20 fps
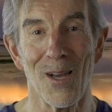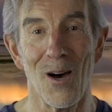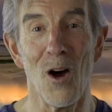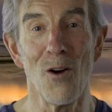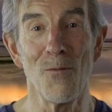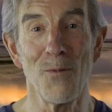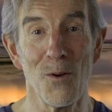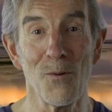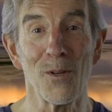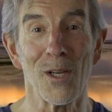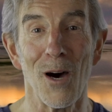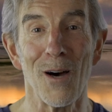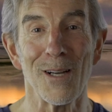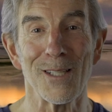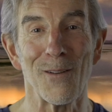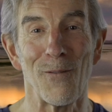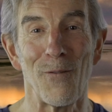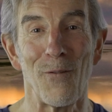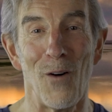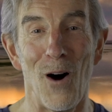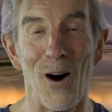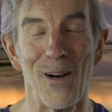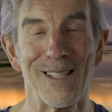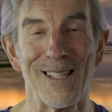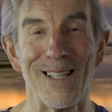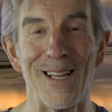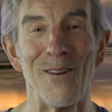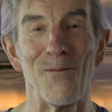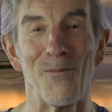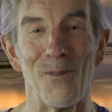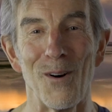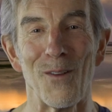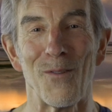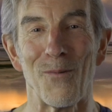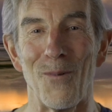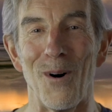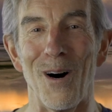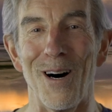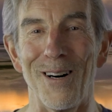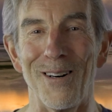I hope you guys are finding it
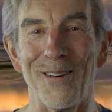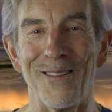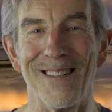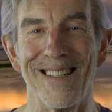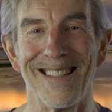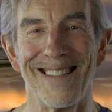worthwhile.